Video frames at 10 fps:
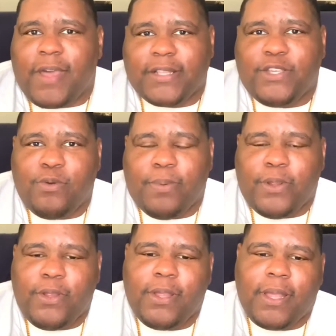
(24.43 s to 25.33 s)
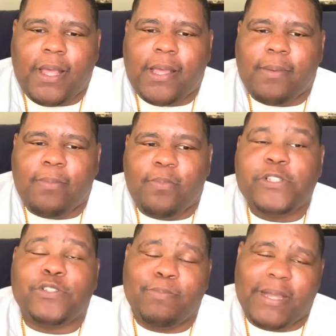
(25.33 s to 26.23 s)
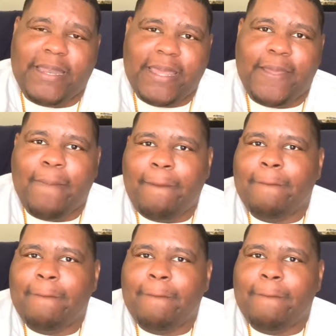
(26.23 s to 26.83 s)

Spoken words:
October, which was Monday.